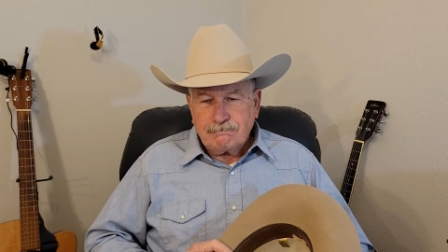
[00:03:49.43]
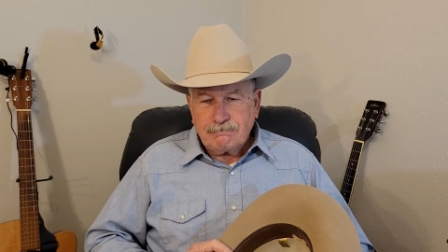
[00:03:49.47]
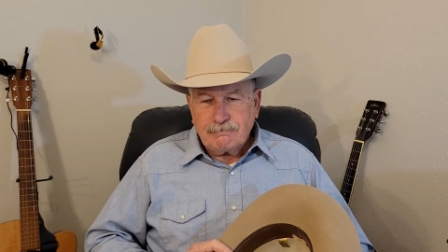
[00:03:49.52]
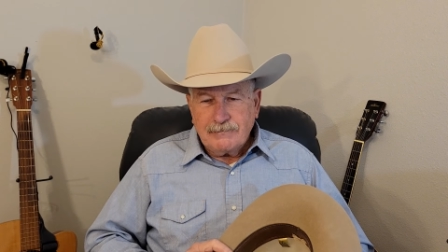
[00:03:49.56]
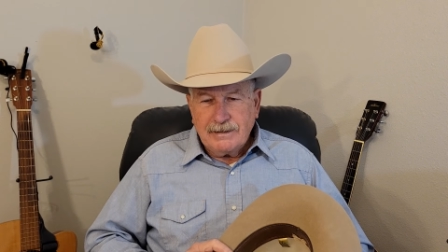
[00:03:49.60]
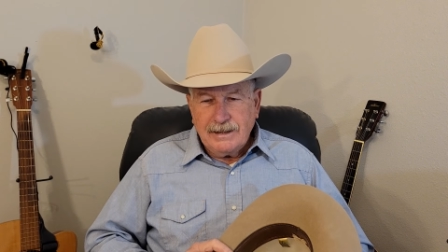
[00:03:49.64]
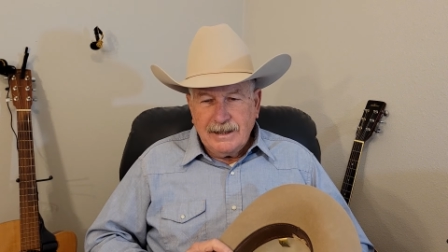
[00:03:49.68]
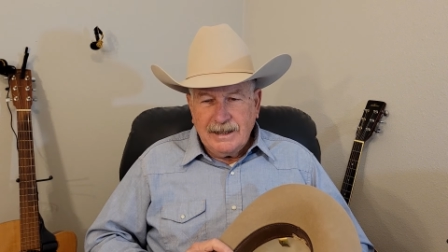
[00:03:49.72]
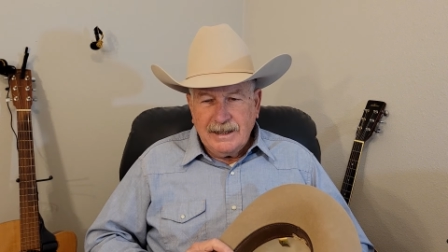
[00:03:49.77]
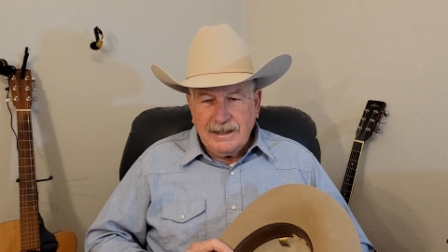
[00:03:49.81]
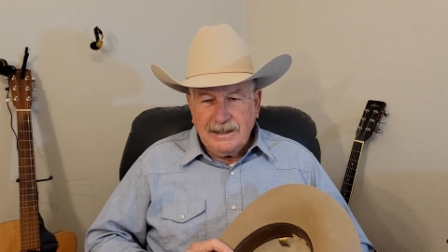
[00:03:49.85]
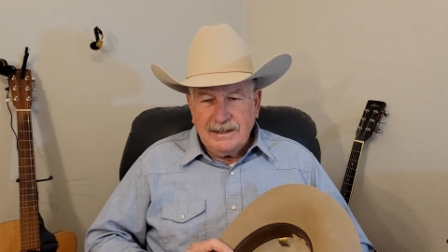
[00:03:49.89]

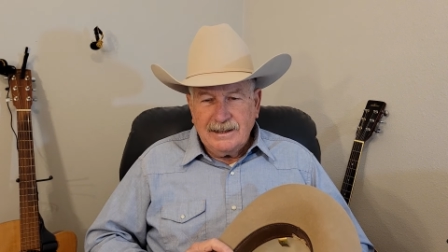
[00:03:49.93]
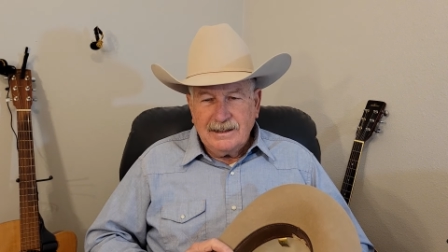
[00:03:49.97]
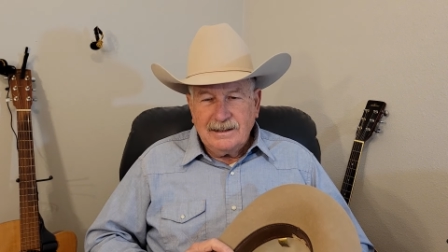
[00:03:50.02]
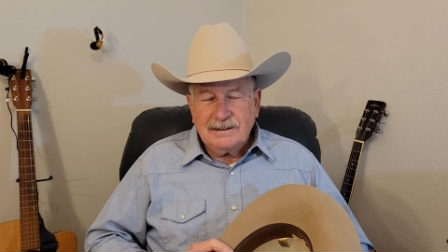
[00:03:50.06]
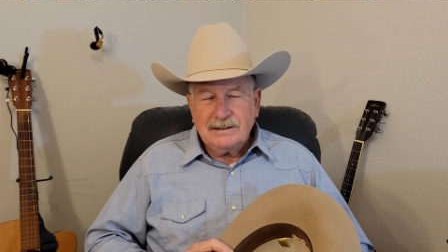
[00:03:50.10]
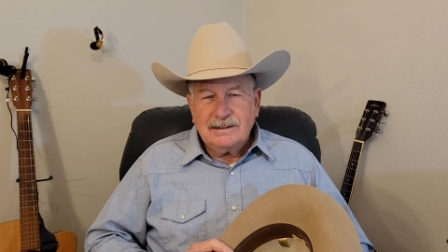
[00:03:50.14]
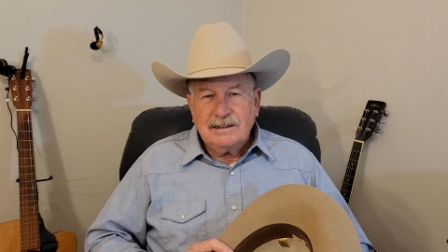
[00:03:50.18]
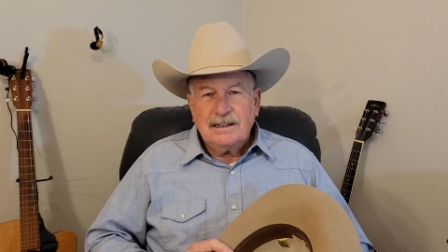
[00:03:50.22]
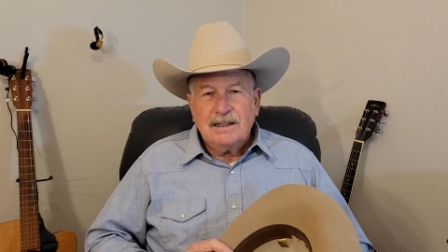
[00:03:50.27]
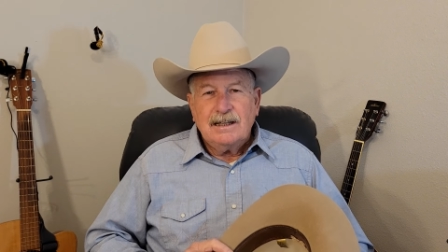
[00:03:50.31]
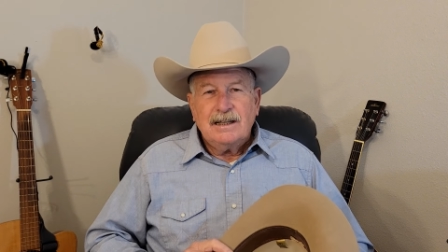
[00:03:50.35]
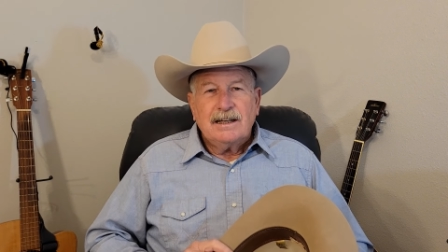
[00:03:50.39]

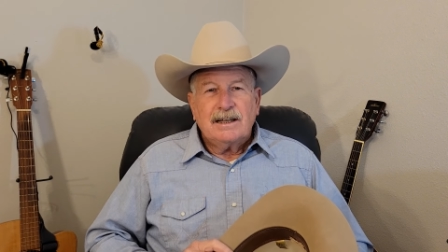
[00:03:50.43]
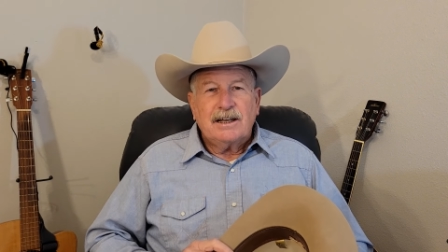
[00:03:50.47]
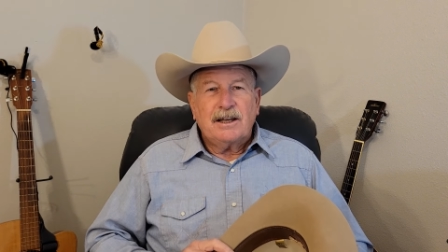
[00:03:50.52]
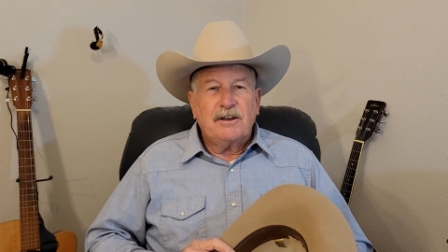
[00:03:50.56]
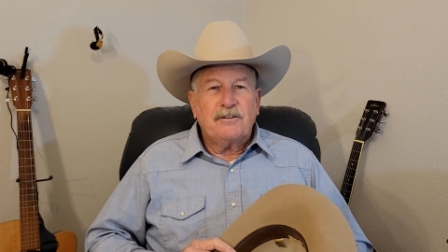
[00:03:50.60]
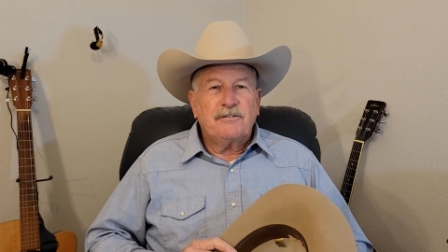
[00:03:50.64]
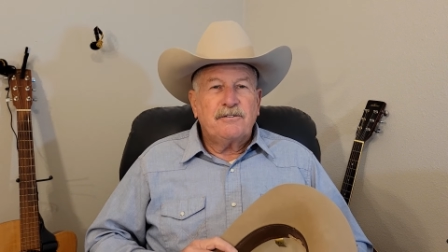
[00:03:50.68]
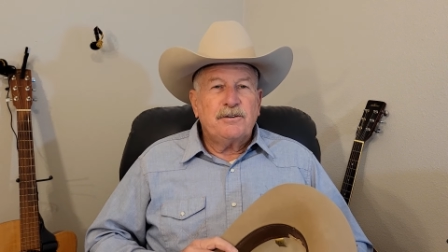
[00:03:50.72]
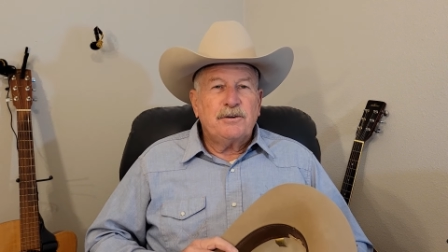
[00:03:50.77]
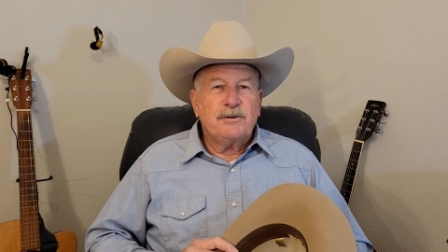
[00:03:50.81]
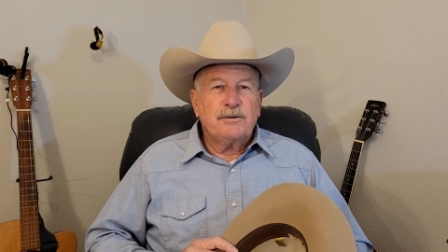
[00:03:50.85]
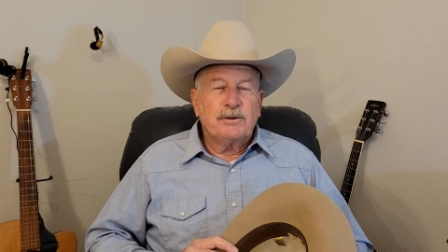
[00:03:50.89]
And
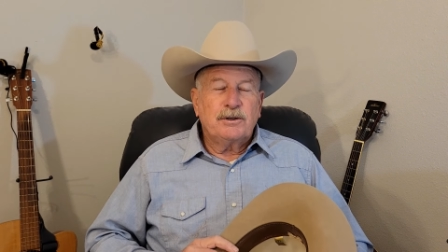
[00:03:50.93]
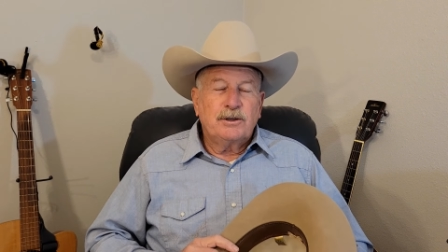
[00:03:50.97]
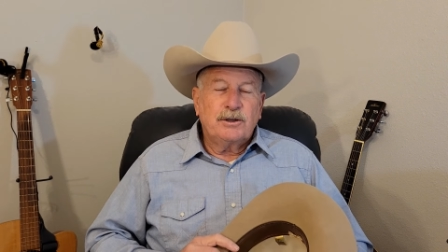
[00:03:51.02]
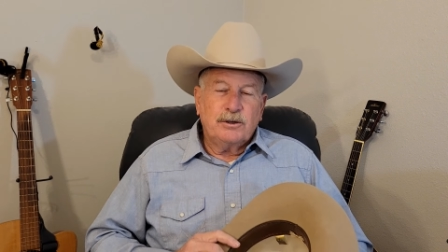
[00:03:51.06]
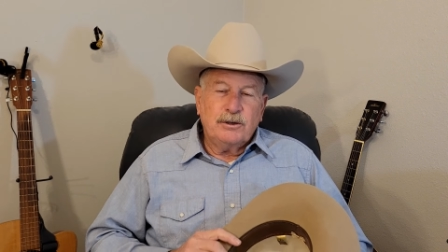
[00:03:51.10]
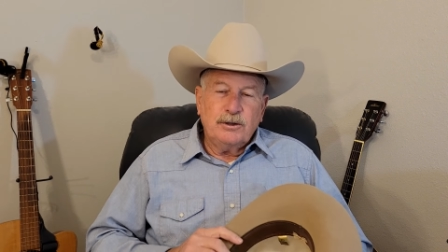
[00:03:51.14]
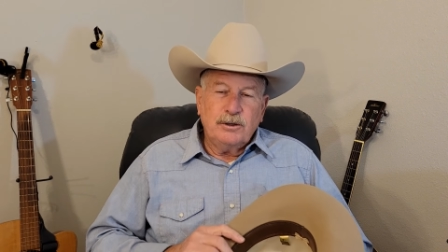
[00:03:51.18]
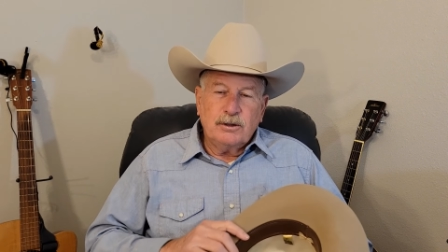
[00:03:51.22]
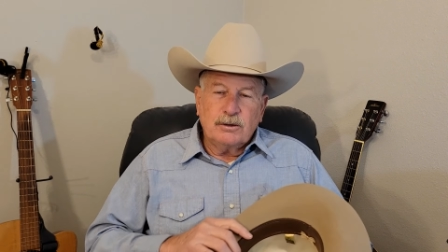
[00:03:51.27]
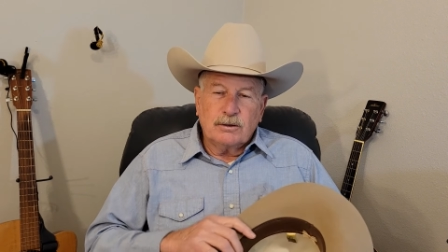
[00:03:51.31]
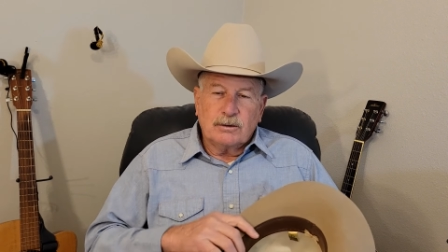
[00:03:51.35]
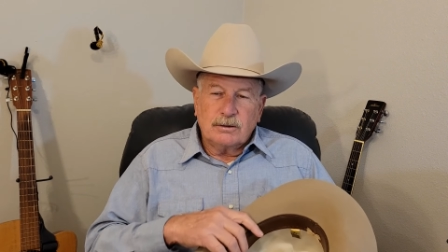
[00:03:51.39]
if you
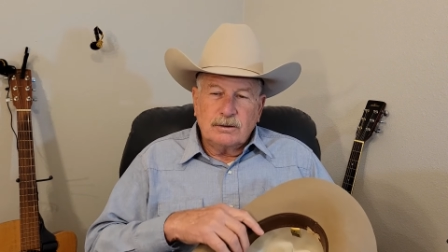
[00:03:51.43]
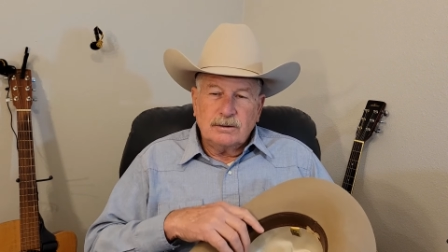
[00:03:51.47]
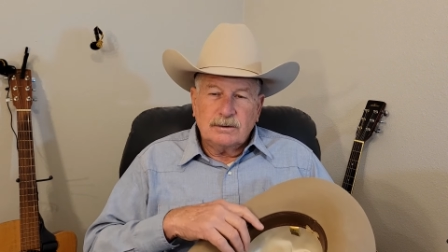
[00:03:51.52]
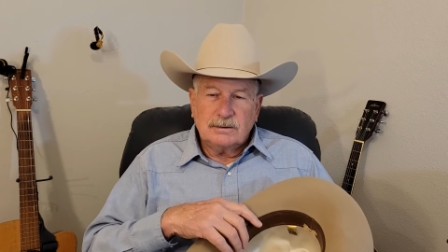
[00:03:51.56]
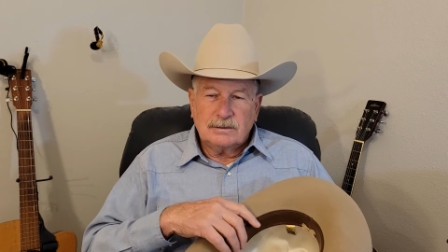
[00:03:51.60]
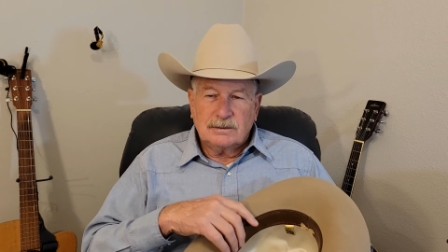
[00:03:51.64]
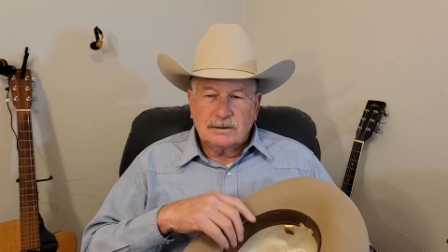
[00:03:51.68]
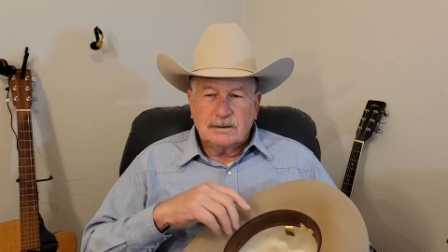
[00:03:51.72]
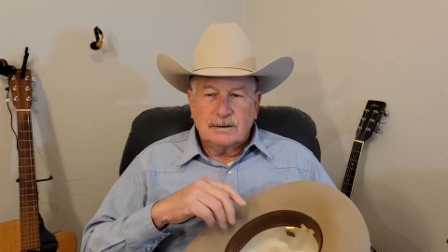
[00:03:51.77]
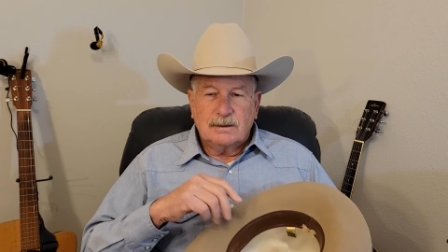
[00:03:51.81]
Google